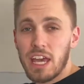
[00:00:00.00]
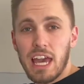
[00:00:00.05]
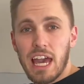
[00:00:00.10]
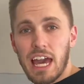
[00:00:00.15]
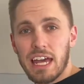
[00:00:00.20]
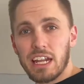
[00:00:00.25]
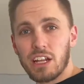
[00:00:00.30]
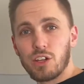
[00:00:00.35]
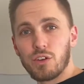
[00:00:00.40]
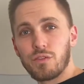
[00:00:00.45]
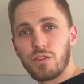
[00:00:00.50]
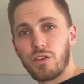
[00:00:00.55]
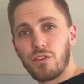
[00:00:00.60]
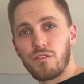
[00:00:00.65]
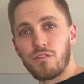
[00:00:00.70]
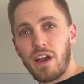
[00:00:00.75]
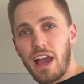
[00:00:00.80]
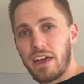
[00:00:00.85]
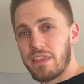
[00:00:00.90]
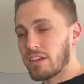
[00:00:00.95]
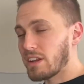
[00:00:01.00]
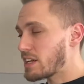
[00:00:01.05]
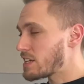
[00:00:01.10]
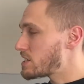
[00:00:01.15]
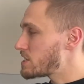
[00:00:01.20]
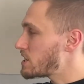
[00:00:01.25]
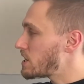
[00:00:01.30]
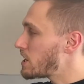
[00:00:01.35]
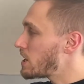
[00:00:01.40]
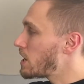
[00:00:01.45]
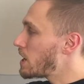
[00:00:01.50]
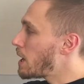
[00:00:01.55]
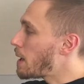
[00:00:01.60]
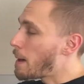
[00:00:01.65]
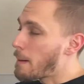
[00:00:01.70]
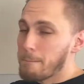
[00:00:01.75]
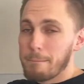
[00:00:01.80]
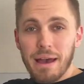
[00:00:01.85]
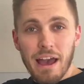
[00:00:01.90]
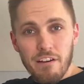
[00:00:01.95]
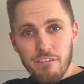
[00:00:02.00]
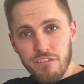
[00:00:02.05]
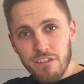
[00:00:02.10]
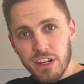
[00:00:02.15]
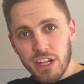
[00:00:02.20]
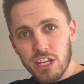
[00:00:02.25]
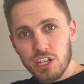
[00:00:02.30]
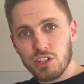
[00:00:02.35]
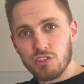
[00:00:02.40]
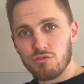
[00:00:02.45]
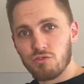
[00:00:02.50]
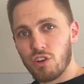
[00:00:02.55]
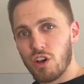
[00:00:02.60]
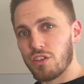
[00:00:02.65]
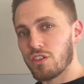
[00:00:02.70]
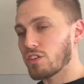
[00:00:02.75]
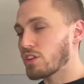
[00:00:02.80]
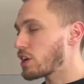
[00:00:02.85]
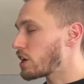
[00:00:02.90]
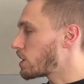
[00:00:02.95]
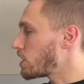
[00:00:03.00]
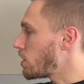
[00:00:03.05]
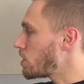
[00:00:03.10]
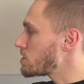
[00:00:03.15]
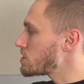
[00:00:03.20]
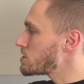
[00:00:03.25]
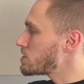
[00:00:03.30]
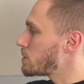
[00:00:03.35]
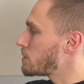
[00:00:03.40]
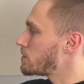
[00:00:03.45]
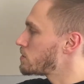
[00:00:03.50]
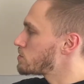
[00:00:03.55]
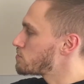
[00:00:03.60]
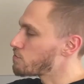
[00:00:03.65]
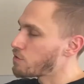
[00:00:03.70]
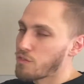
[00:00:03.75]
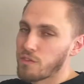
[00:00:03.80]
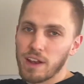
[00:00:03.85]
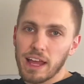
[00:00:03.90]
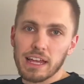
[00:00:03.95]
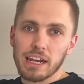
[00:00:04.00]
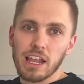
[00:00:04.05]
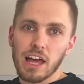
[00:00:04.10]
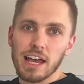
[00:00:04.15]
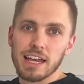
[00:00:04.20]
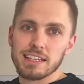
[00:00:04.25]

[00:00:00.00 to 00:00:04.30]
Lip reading: and I love the fact that it's a matte finish rather than a gloss so it doesn't reflect light.